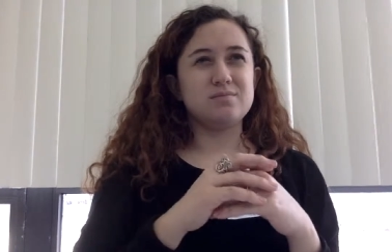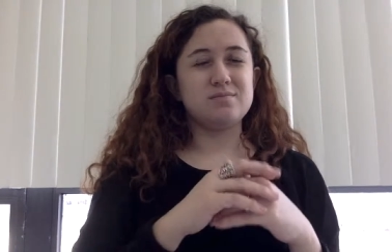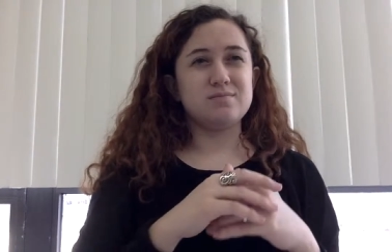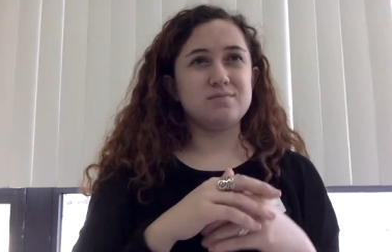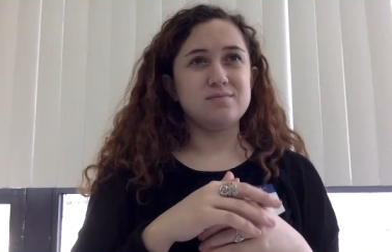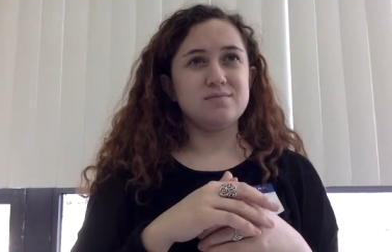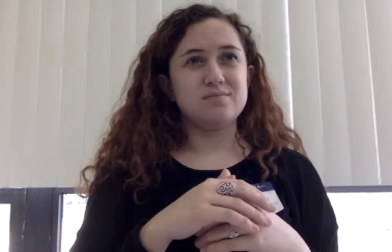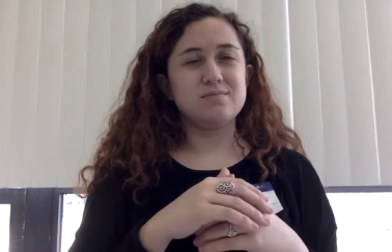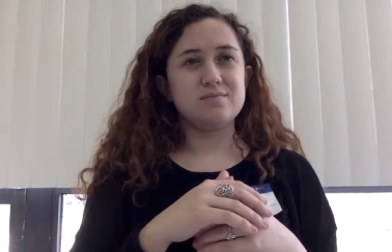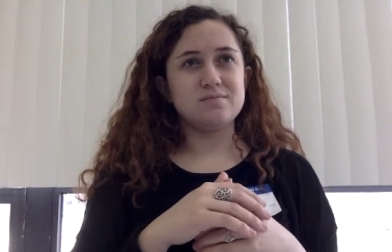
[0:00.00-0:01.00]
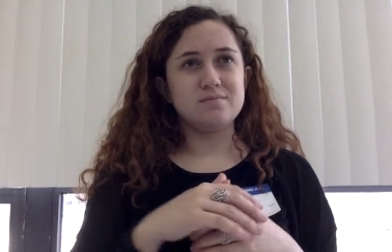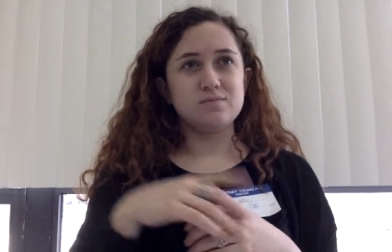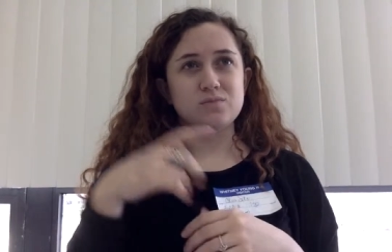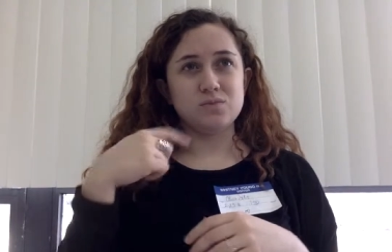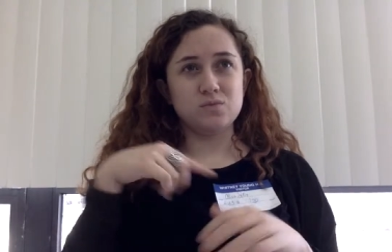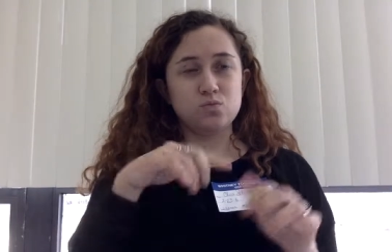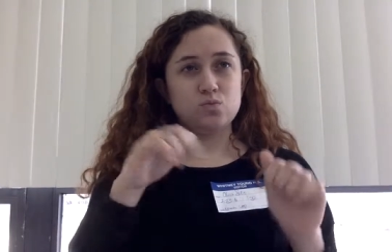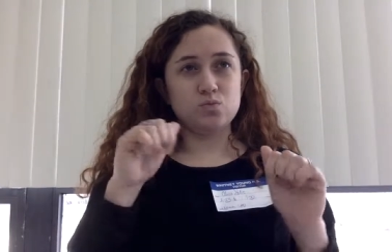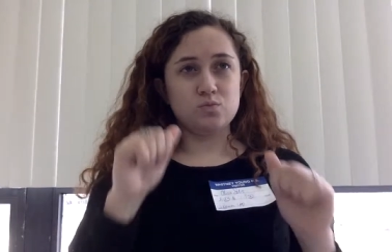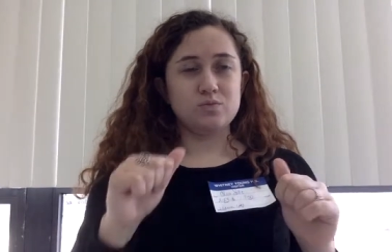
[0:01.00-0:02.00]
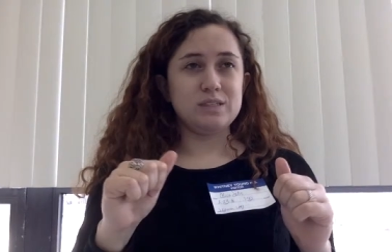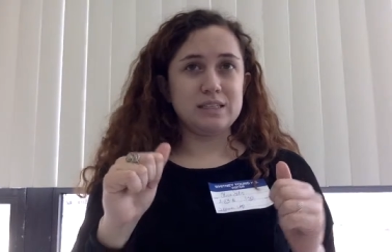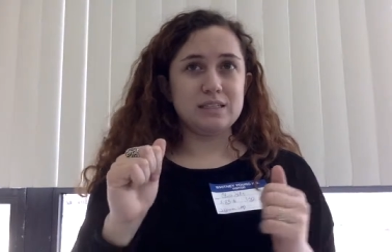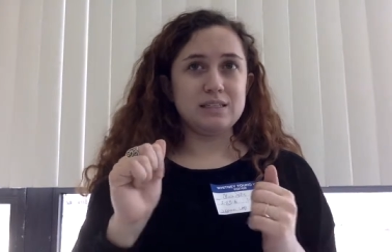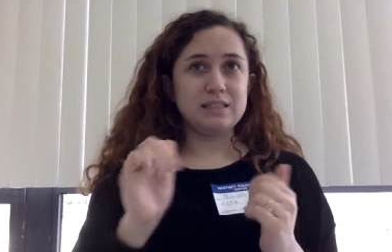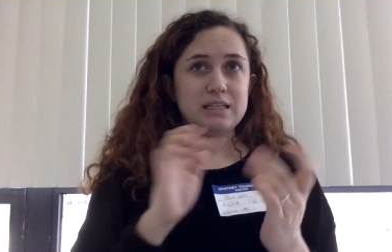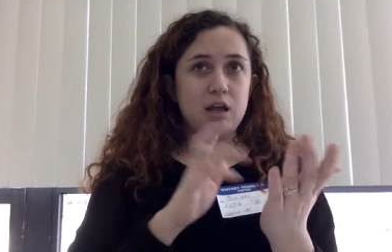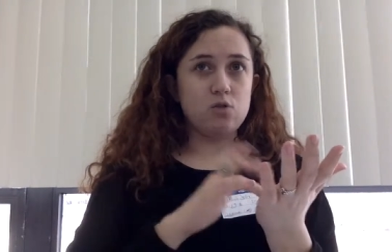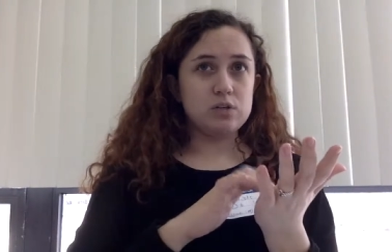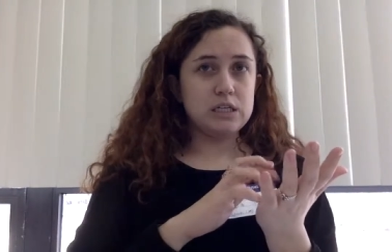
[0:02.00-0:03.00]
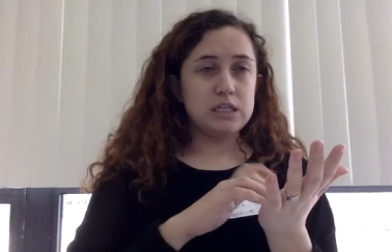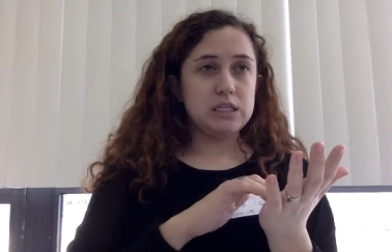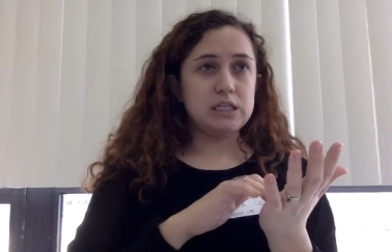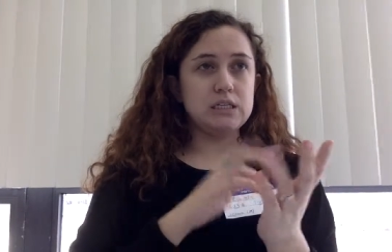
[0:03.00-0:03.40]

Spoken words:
We can calculate exactly which point this hole should be at.